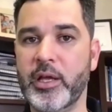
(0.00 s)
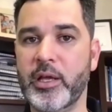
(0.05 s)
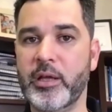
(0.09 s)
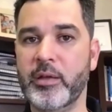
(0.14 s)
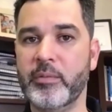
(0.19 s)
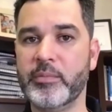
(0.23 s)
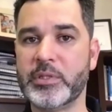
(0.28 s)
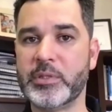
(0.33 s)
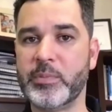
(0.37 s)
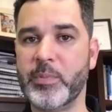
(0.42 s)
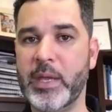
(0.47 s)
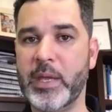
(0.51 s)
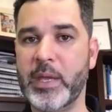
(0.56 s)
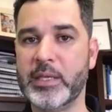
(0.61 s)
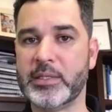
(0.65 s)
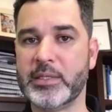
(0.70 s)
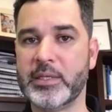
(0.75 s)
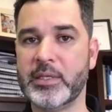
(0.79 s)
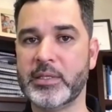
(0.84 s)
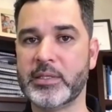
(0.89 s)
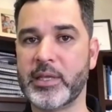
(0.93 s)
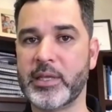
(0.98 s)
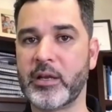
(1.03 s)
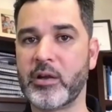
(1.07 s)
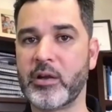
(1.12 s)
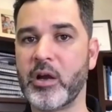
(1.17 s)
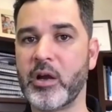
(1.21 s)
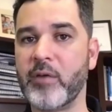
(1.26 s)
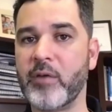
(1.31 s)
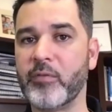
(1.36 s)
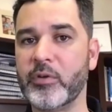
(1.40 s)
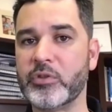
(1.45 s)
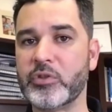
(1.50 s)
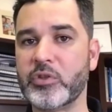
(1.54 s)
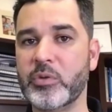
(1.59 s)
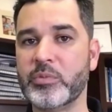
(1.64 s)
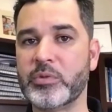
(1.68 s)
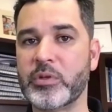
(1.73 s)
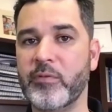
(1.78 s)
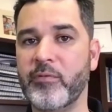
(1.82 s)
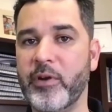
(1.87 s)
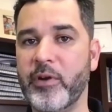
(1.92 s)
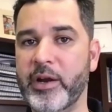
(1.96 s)
spaces like conference rooms
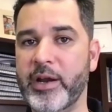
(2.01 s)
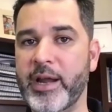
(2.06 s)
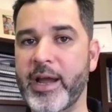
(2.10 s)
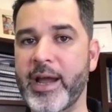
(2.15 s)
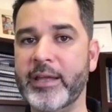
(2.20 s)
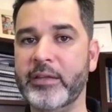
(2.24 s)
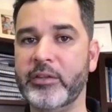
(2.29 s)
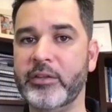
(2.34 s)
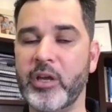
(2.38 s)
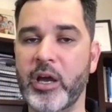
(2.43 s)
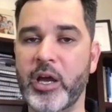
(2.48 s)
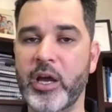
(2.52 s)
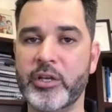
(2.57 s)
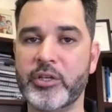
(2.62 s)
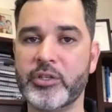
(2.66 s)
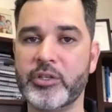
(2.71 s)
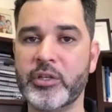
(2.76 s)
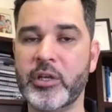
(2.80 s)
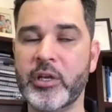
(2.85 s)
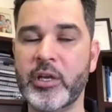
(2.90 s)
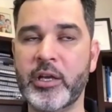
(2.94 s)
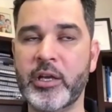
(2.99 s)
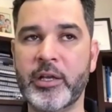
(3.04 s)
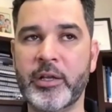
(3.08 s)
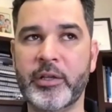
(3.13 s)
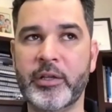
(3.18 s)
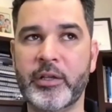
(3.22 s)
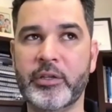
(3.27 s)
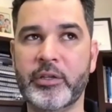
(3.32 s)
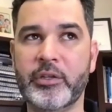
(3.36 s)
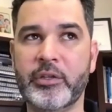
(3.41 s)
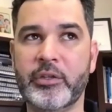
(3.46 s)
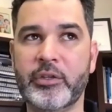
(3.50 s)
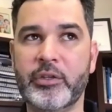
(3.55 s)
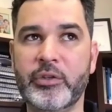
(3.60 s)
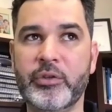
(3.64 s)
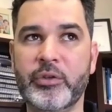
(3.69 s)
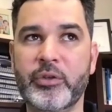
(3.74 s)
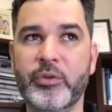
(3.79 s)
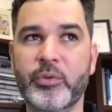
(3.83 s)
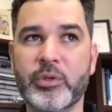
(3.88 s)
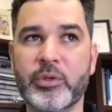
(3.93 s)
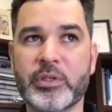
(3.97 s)
are very high touch,
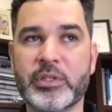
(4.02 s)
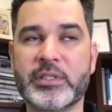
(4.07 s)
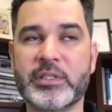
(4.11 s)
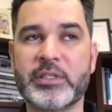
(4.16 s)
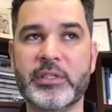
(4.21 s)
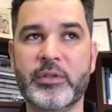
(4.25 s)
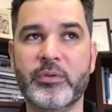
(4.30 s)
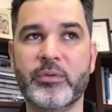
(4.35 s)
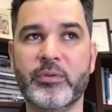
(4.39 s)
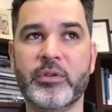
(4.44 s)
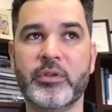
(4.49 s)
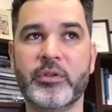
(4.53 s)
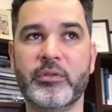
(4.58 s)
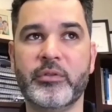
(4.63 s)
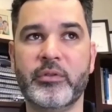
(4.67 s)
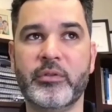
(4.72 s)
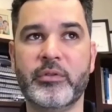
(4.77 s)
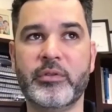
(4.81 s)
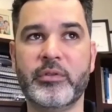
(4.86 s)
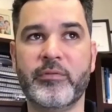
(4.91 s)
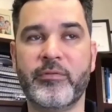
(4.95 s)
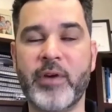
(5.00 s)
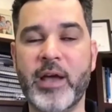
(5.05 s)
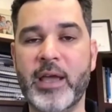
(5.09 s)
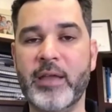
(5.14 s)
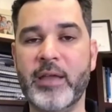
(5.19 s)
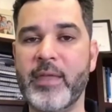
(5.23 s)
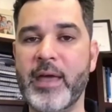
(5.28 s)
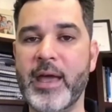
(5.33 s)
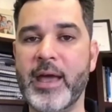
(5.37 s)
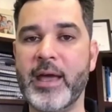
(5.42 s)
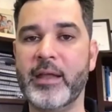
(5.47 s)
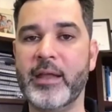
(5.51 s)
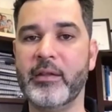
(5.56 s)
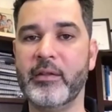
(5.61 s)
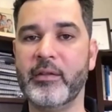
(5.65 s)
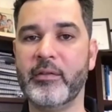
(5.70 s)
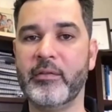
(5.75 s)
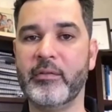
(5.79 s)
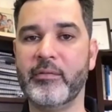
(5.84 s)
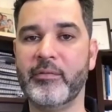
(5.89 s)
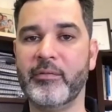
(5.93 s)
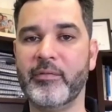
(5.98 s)
you will find that
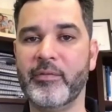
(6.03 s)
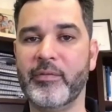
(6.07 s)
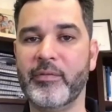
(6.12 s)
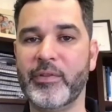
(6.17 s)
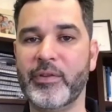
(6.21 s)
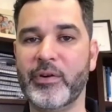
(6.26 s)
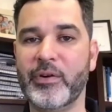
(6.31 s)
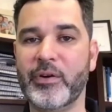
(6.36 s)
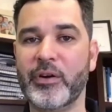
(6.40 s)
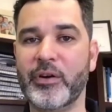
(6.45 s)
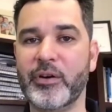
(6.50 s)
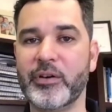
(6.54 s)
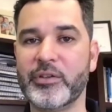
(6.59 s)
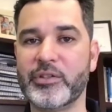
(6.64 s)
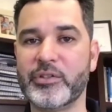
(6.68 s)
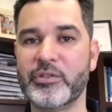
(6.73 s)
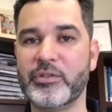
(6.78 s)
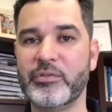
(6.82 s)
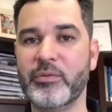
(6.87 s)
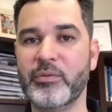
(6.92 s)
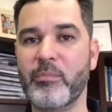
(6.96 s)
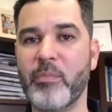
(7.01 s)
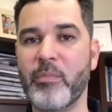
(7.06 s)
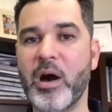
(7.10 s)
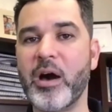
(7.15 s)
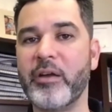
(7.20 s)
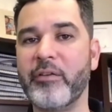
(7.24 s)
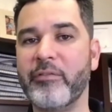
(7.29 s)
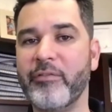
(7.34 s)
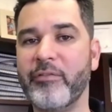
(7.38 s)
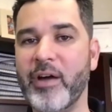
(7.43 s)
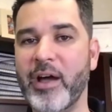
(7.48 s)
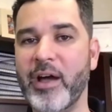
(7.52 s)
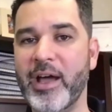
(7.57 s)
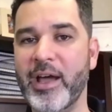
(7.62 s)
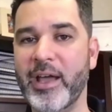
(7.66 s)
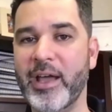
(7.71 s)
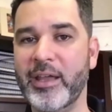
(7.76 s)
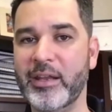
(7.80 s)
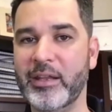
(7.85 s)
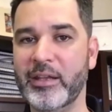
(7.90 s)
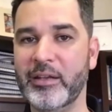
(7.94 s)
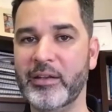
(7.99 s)
they're modified,
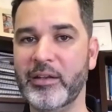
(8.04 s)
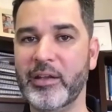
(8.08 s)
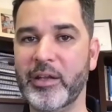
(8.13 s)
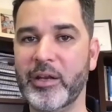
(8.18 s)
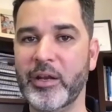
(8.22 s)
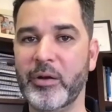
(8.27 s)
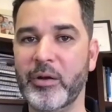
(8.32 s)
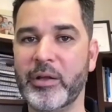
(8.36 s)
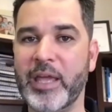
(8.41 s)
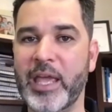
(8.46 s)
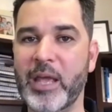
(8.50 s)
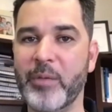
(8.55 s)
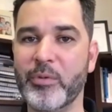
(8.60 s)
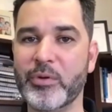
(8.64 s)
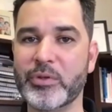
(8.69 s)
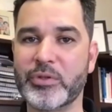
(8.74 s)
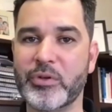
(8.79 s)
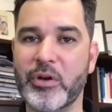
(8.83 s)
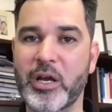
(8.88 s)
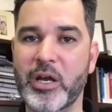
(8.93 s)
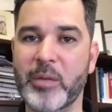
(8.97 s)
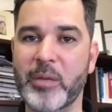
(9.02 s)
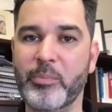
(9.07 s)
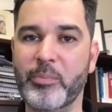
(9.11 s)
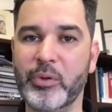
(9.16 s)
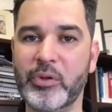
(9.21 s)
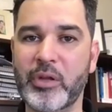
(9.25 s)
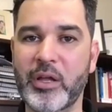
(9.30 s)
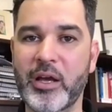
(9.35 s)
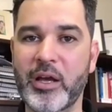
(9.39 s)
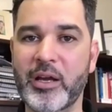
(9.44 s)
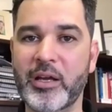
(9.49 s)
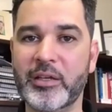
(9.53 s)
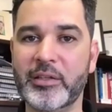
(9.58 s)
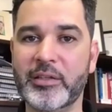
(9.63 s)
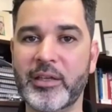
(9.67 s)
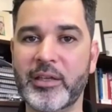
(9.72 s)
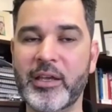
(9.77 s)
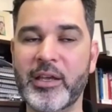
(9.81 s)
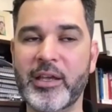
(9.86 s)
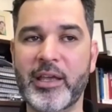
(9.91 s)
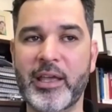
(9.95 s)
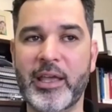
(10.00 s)
and, cables are unplugged,
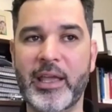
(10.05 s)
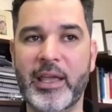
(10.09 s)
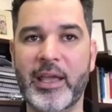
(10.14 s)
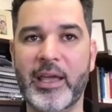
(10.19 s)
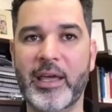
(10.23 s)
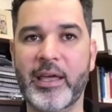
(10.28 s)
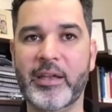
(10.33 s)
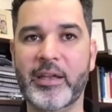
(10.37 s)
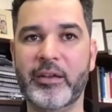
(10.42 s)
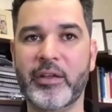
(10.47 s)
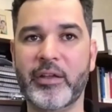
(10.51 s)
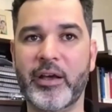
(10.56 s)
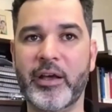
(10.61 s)
and